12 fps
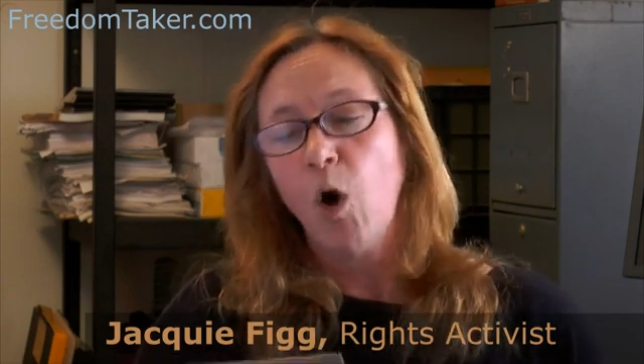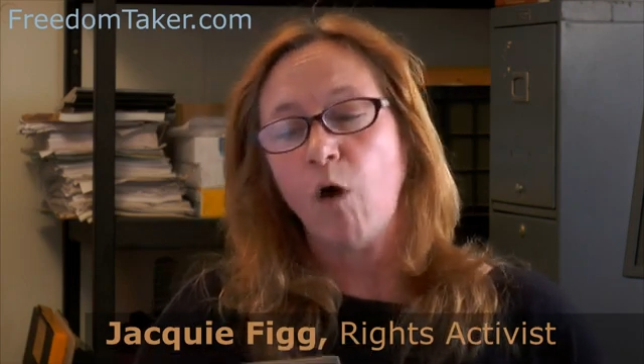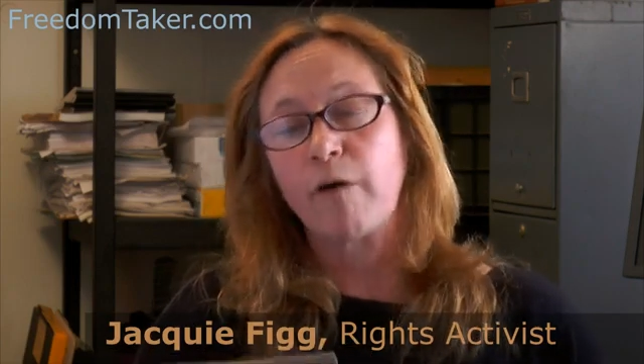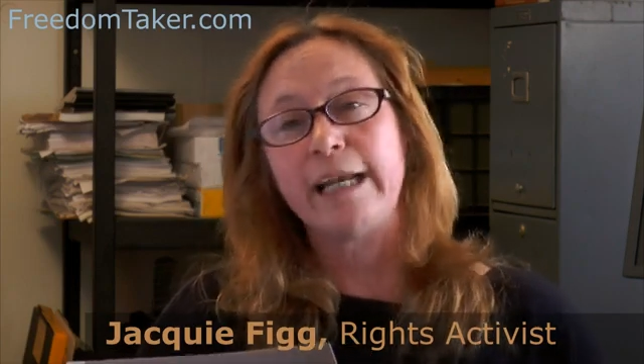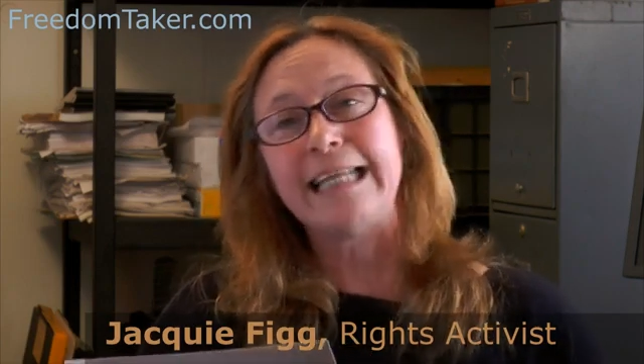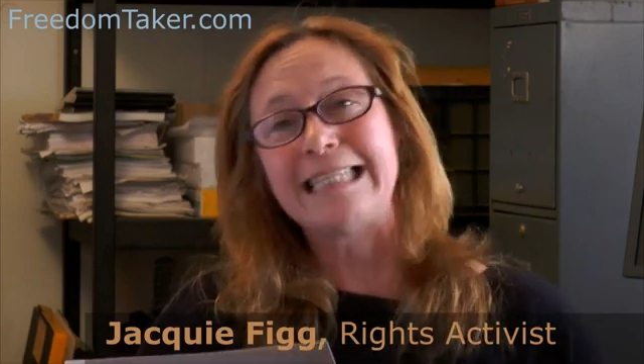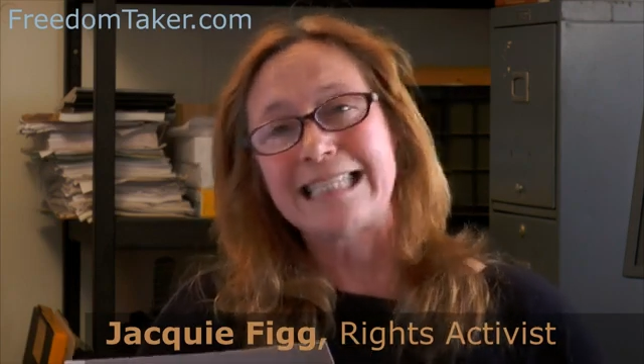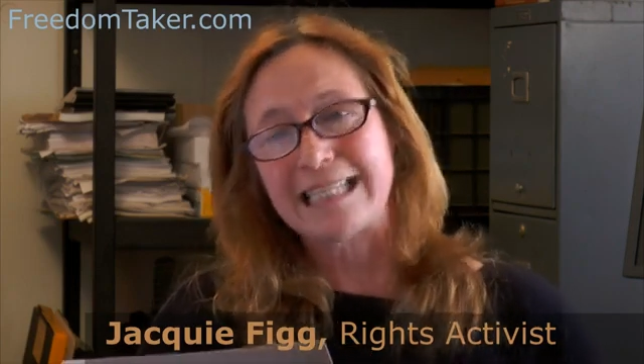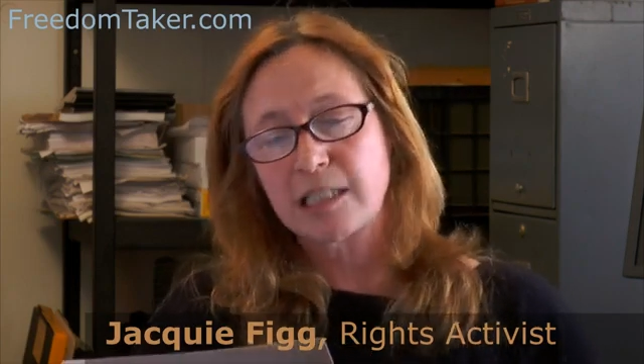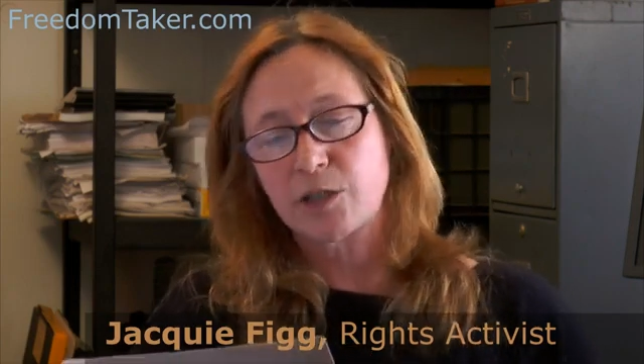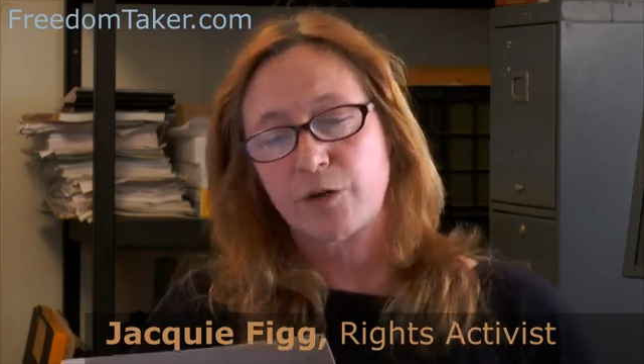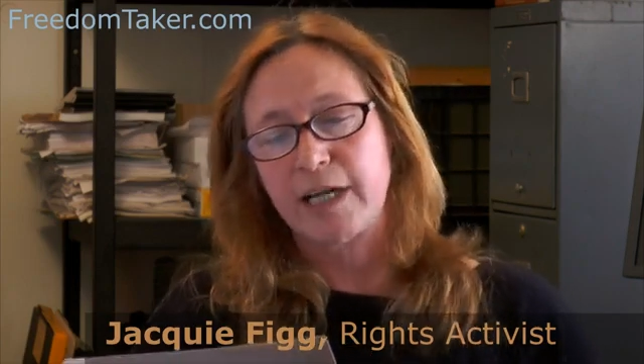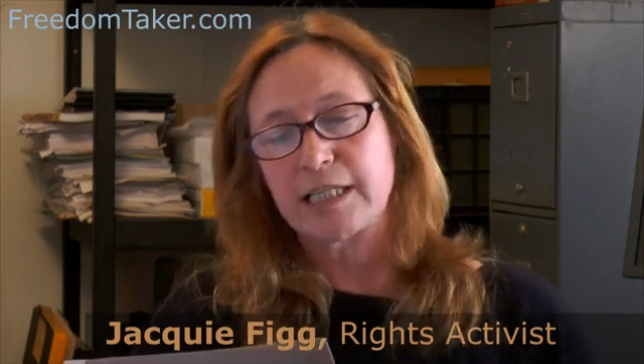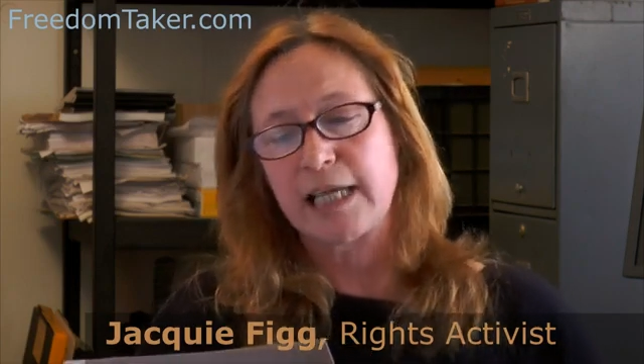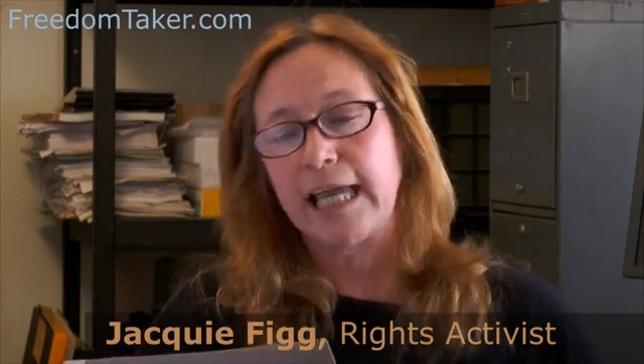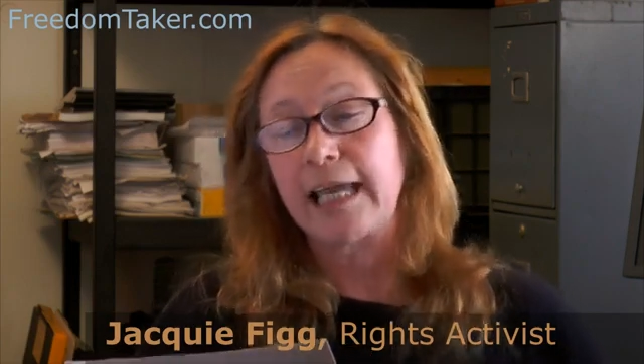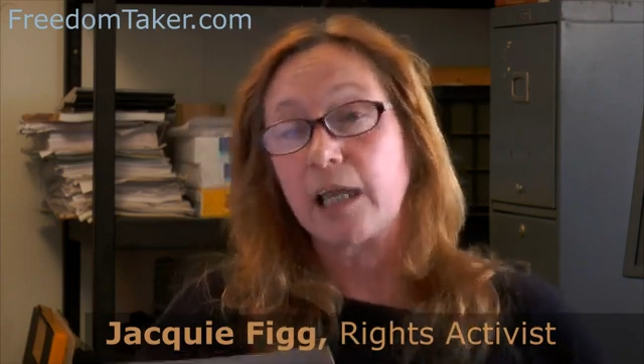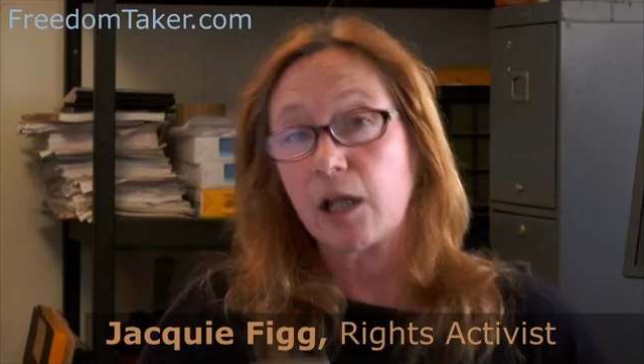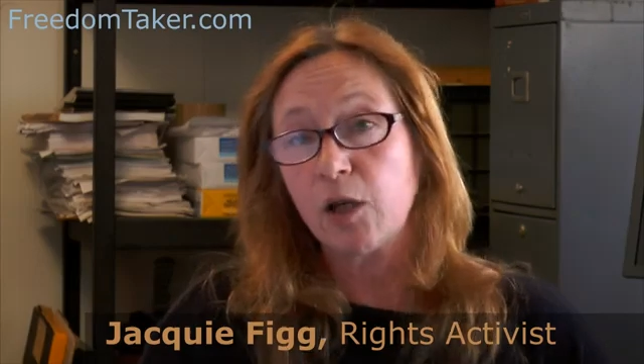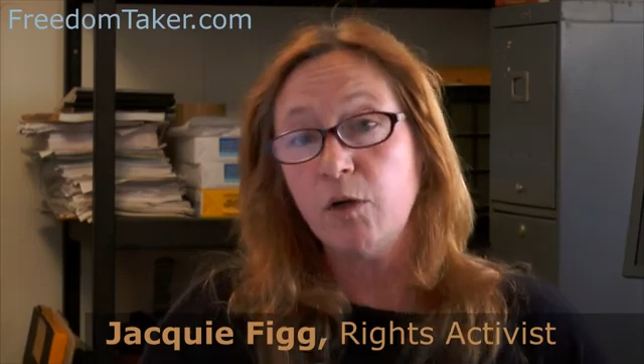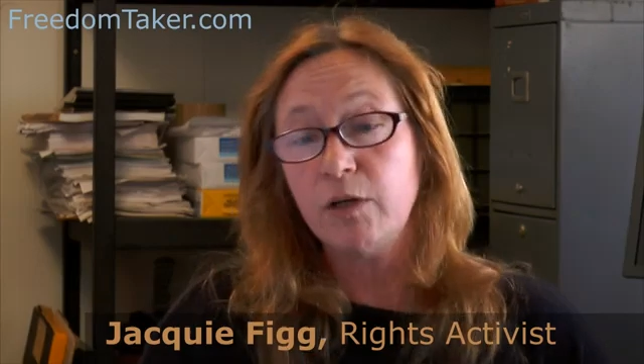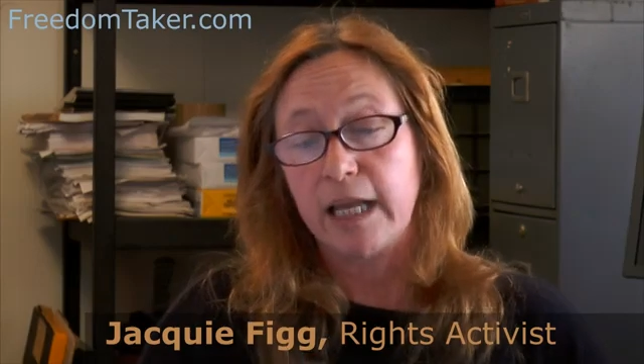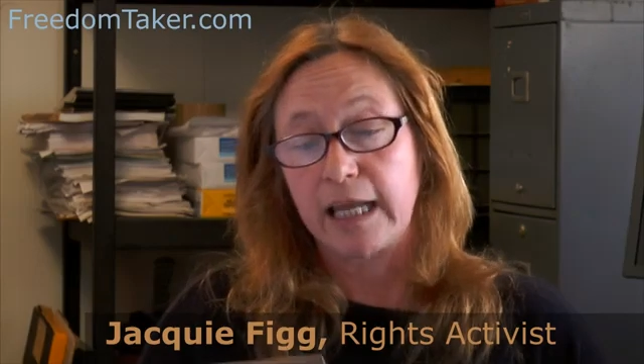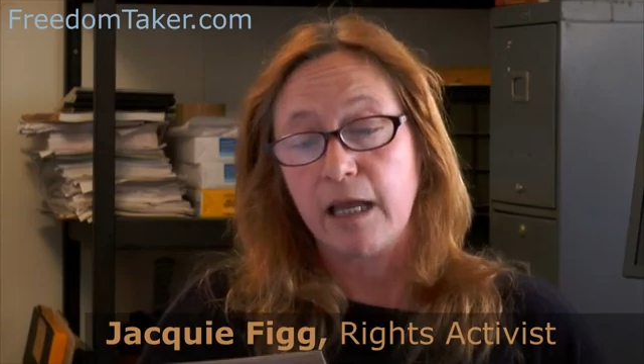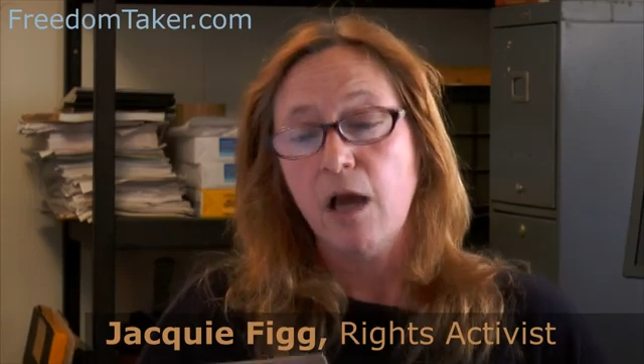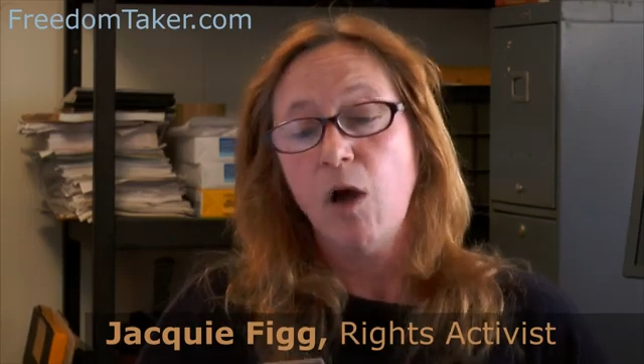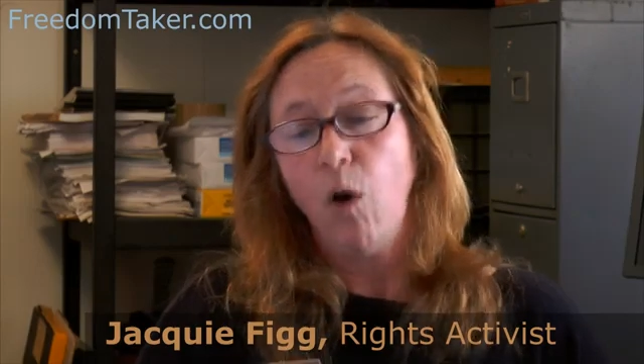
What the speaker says: or any district, including